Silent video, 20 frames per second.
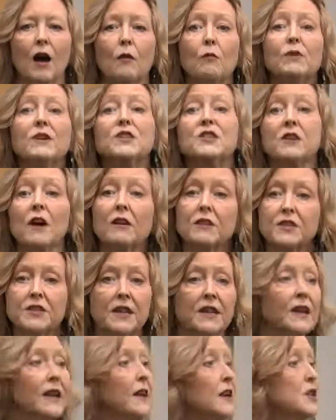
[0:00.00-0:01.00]

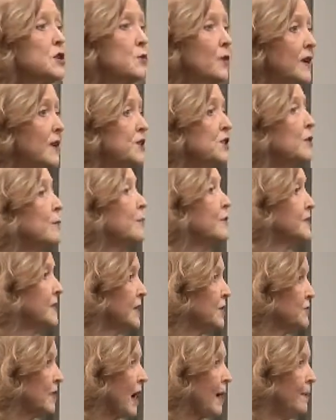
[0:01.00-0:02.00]
resulted in a
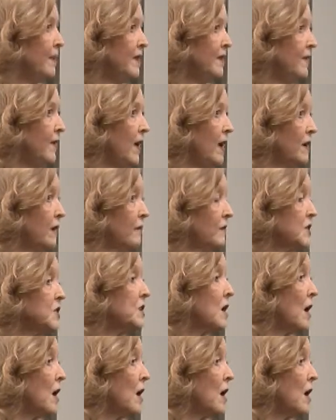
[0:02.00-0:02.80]
22% drop in the value of his